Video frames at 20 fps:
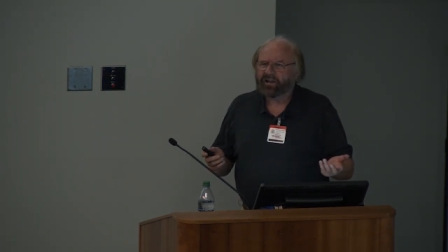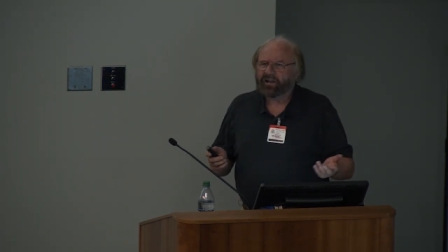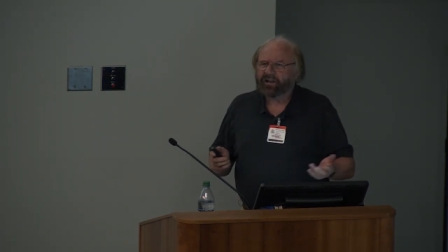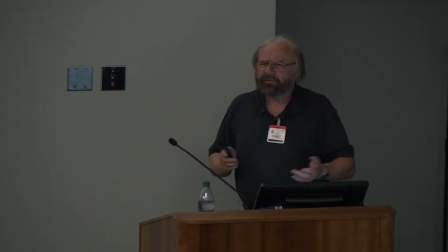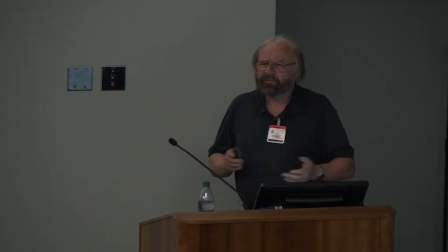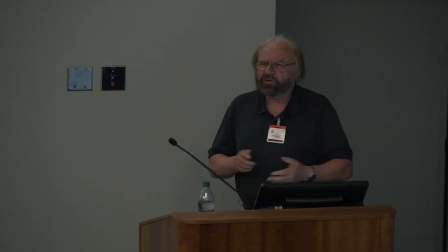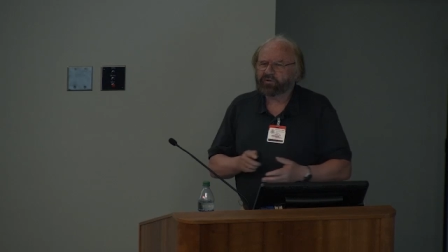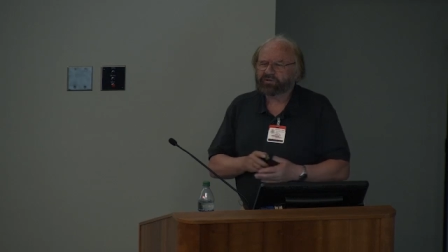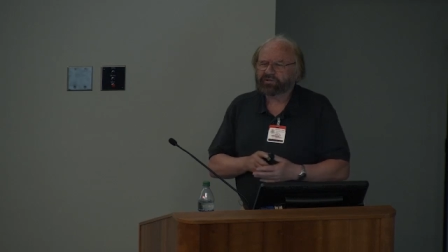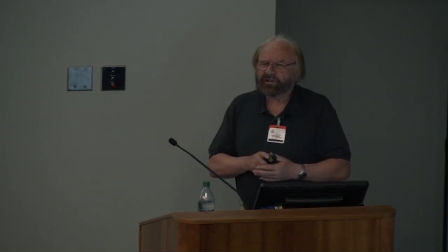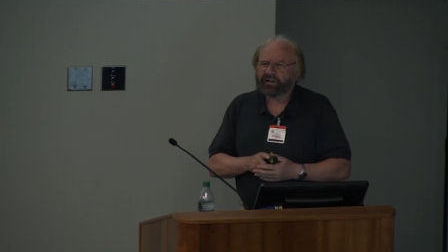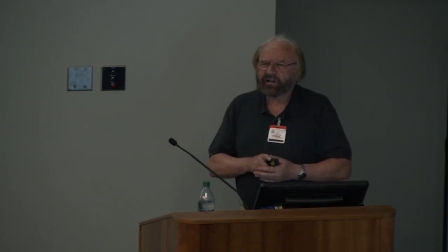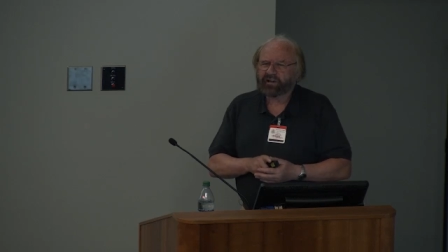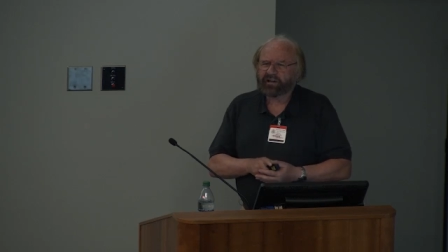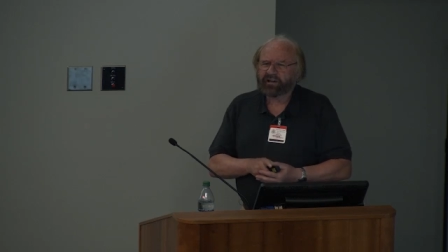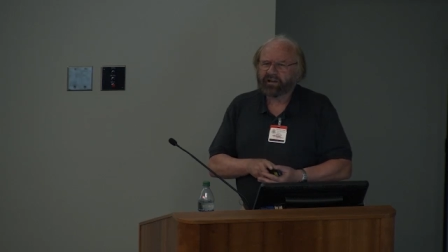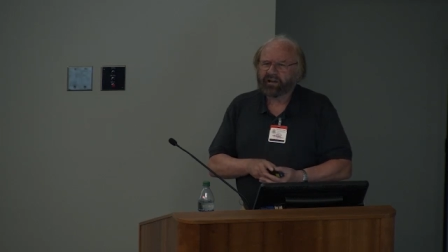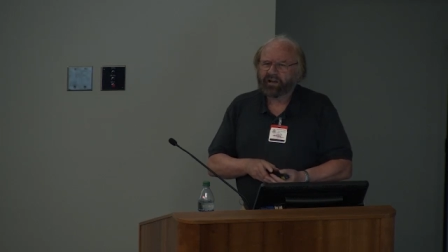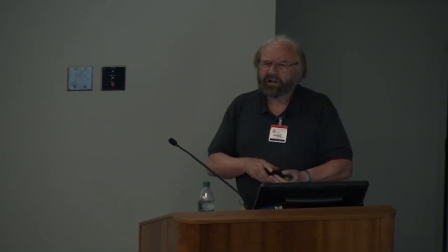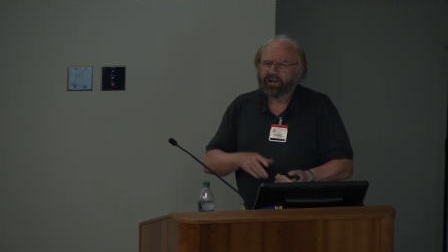if you
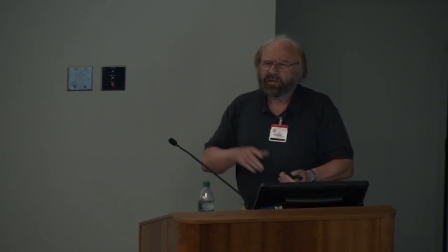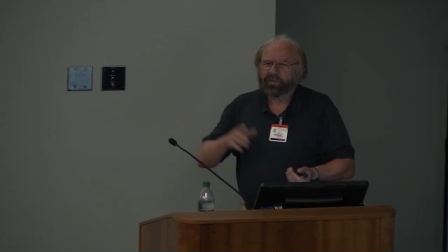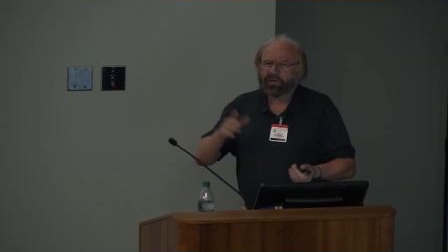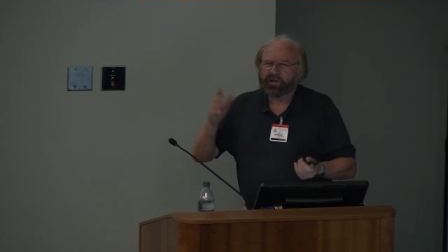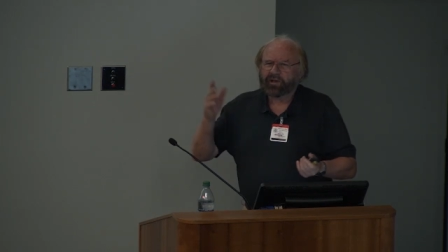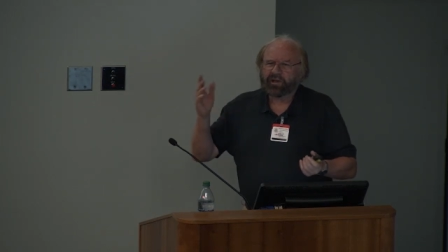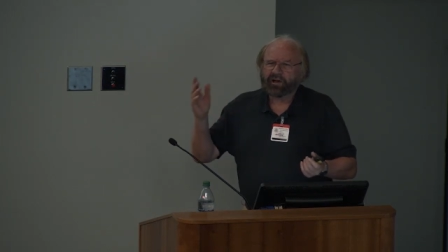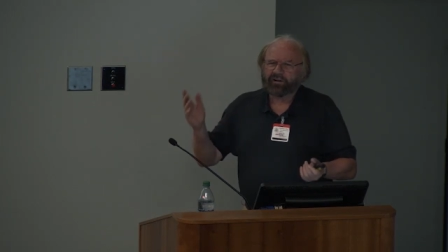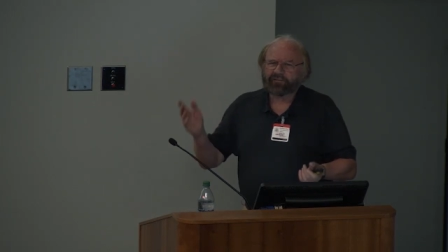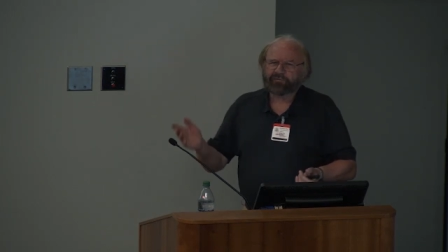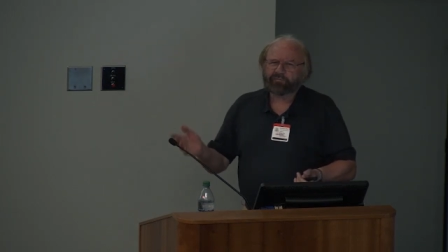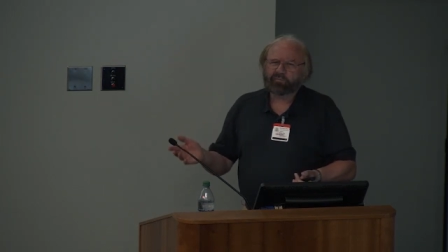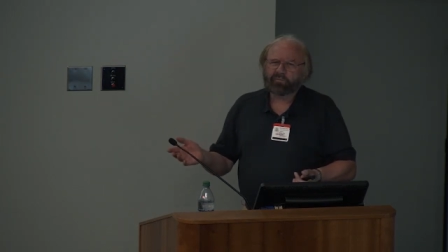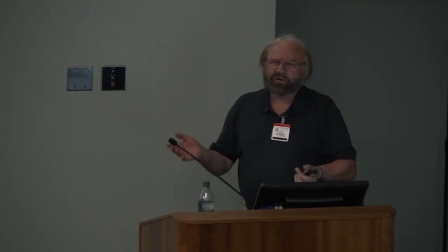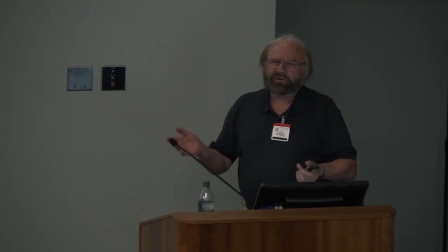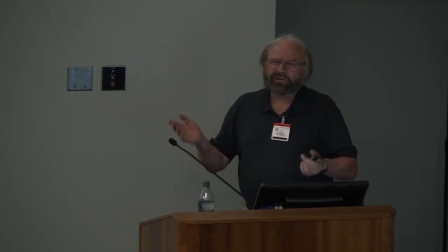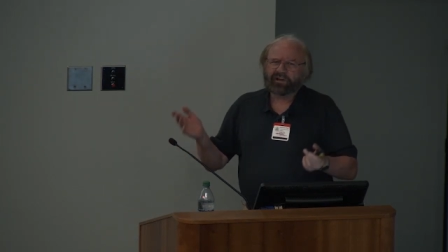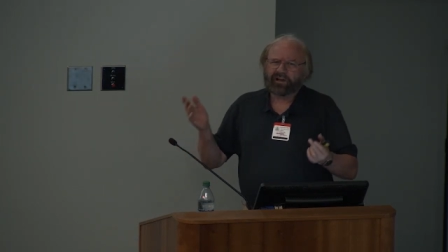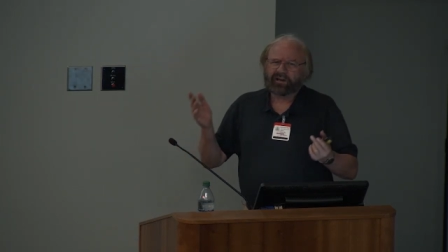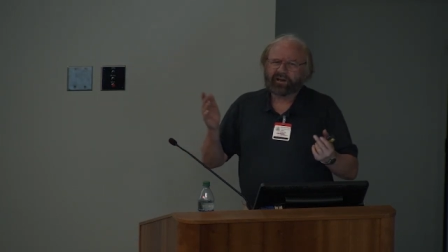say the
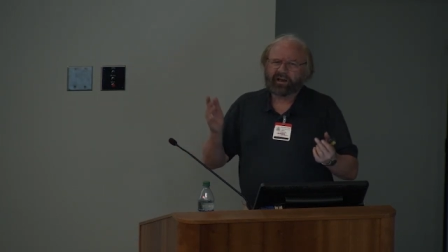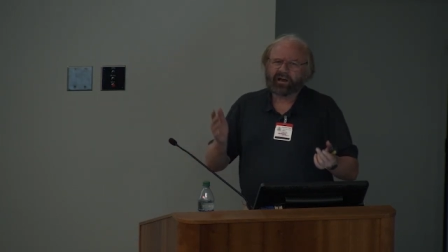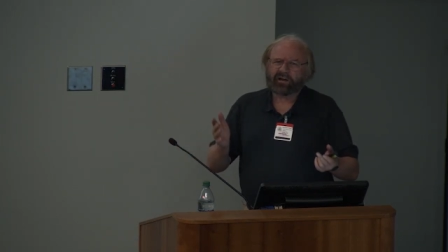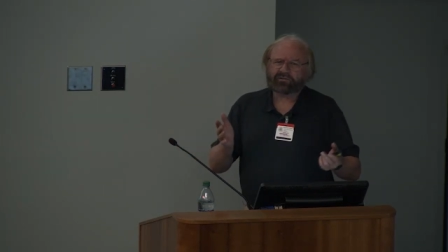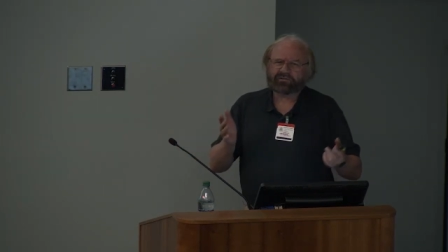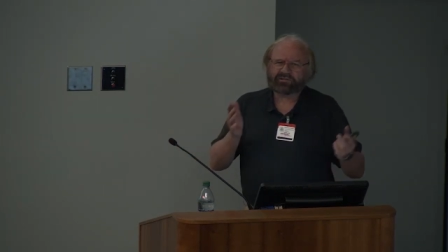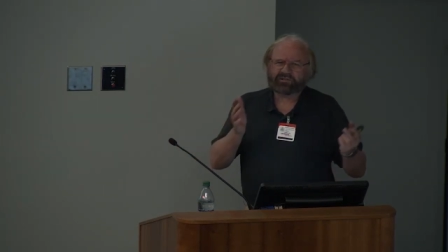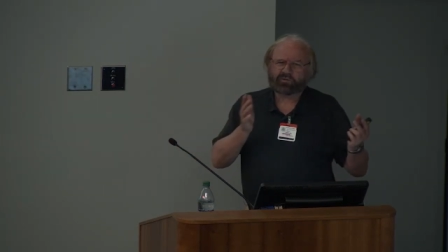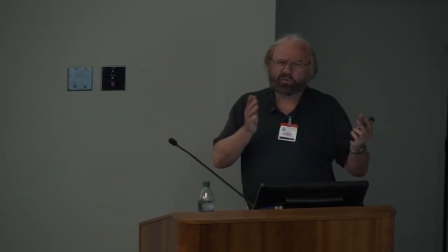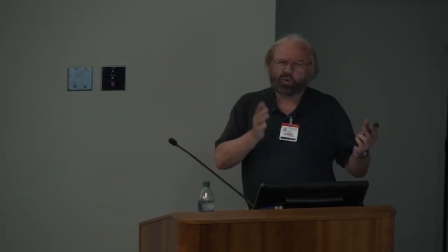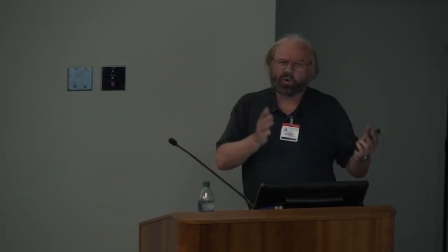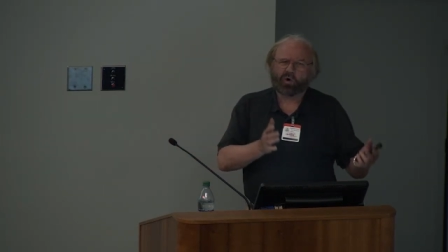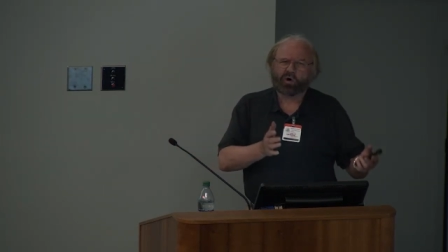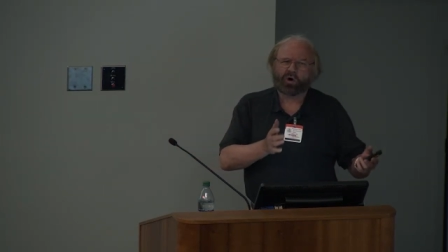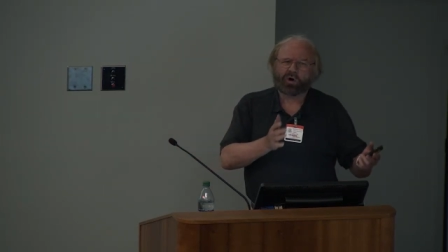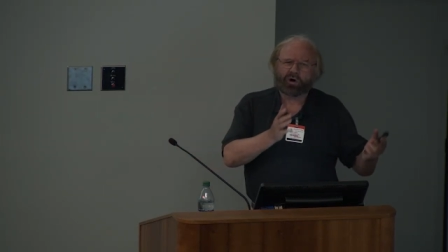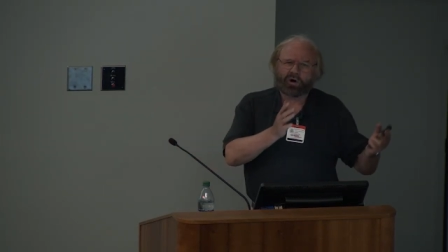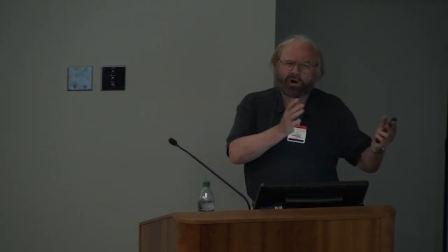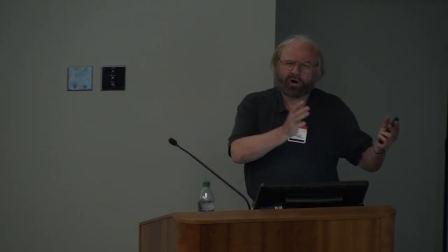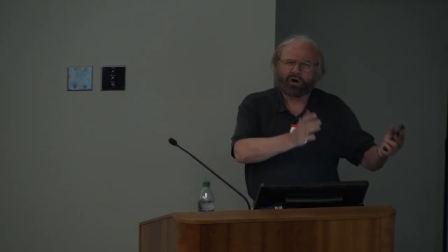government announced
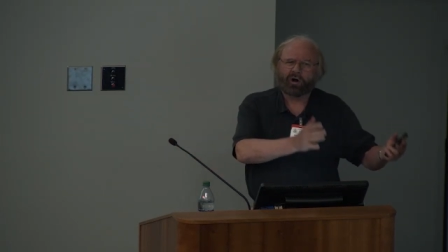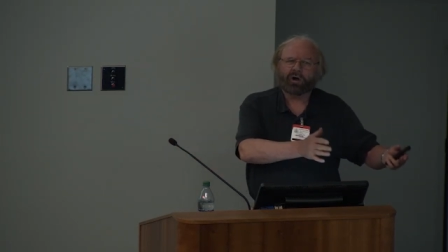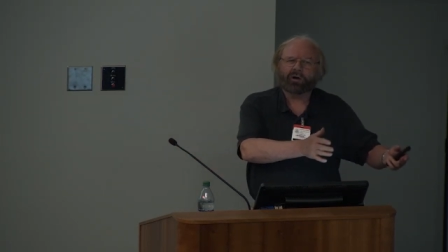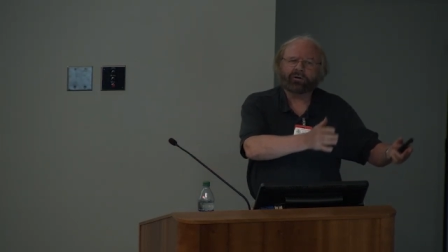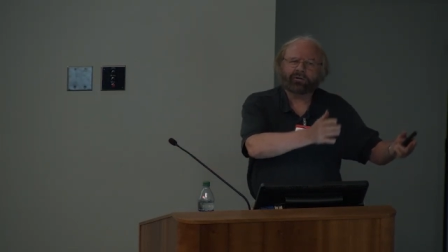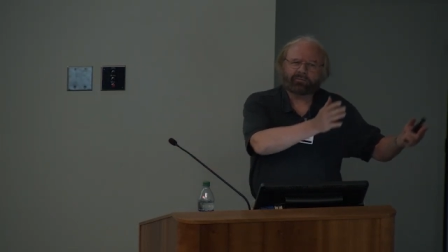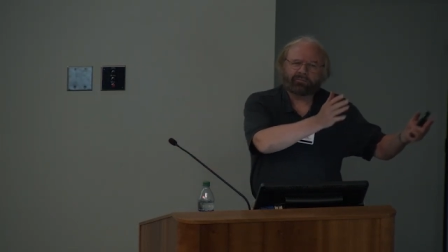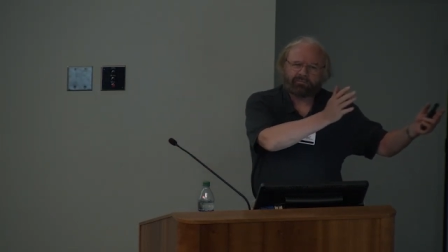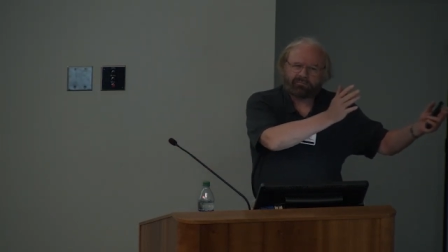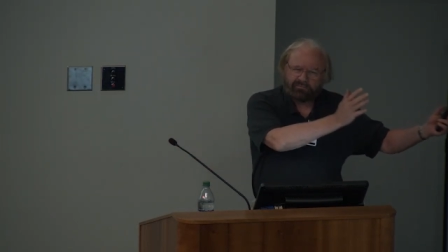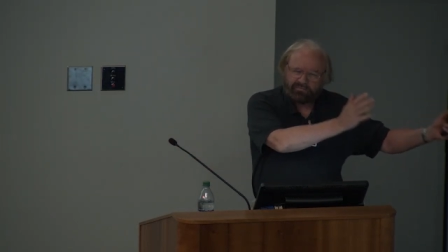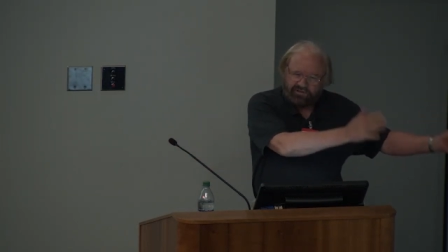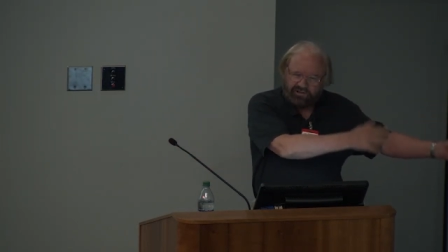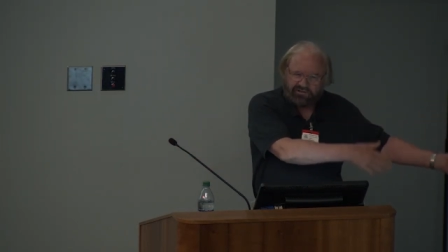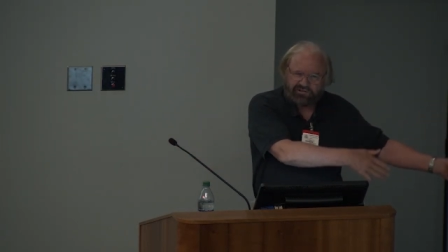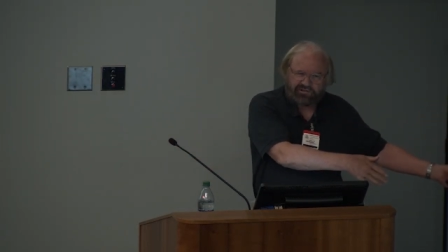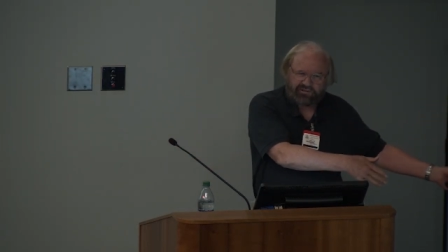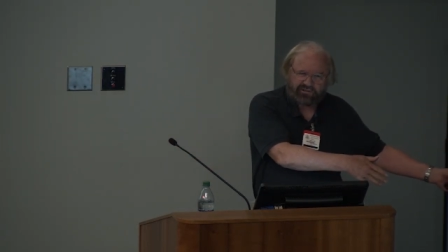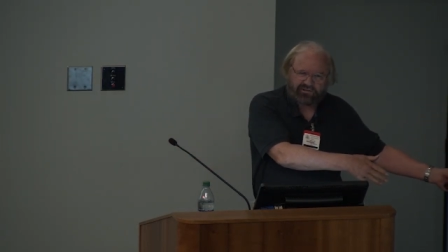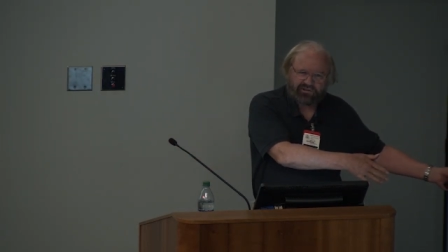war on
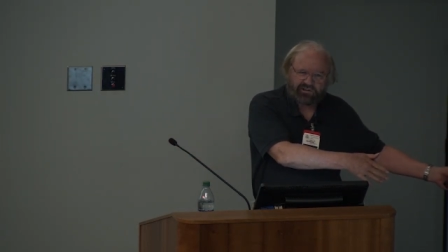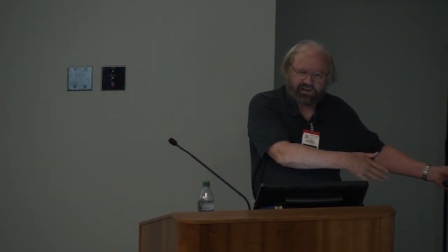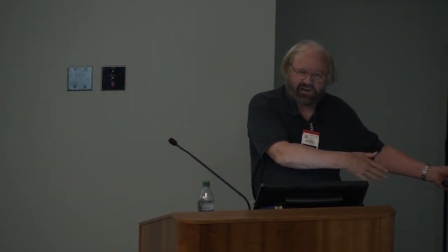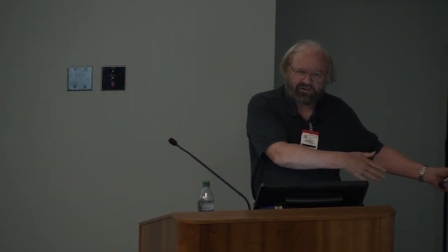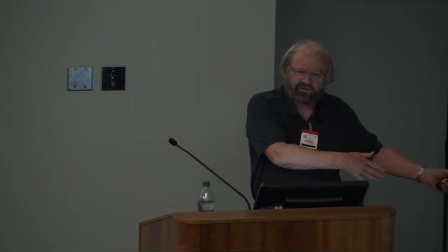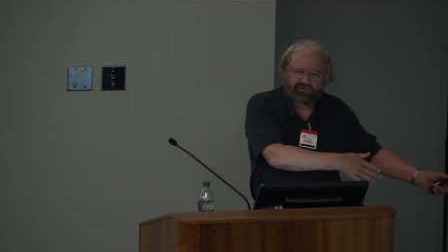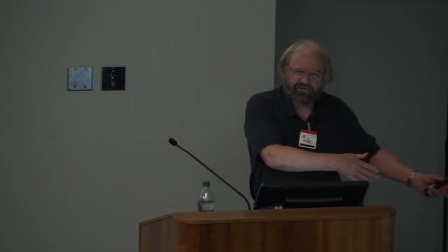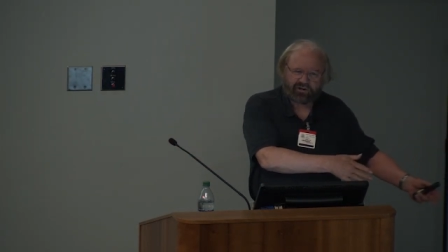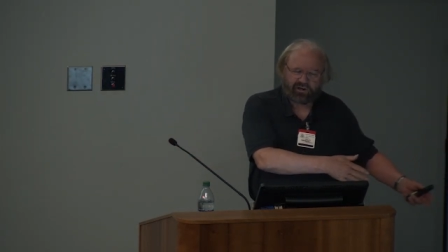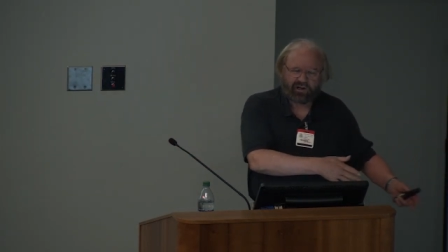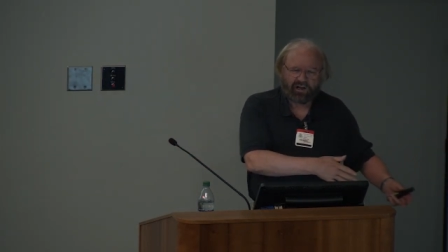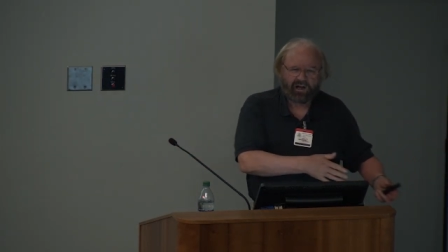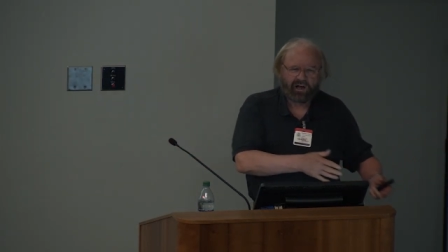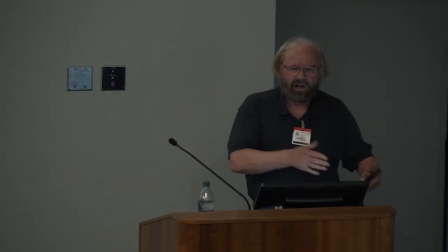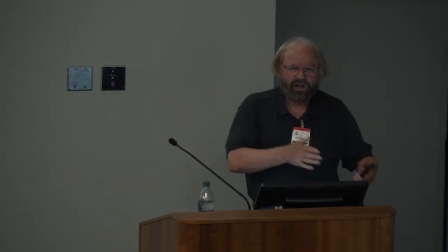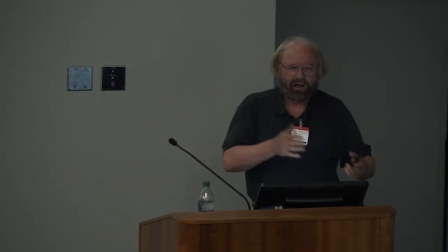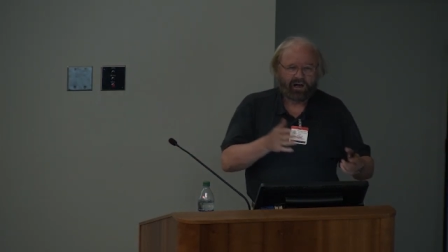such and such a country,